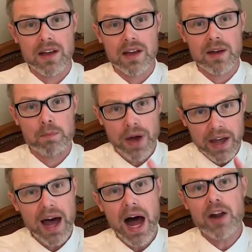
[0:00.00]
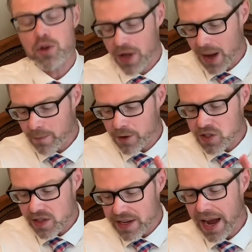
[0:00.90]
But God who comforts
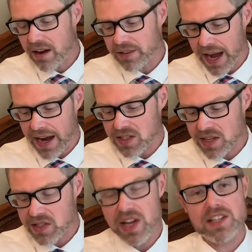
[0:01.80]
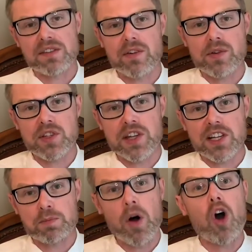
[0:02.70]
the downcast, he says in verse
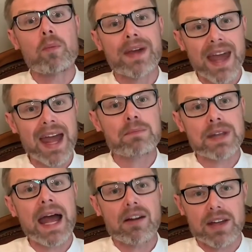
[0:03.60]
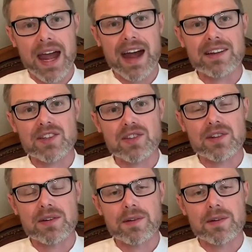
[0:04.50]
6. Paul became downcast.